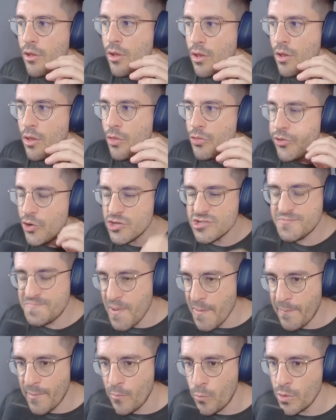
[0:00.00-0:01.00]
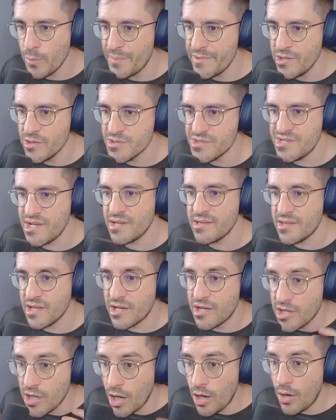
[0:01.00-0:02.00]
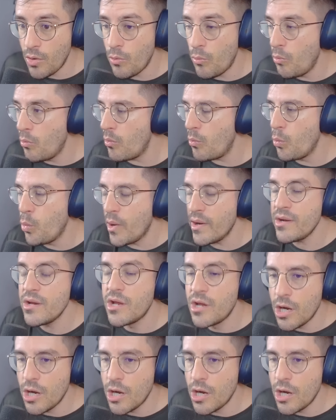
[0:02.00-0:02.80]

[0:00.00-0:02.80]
those people will be using the one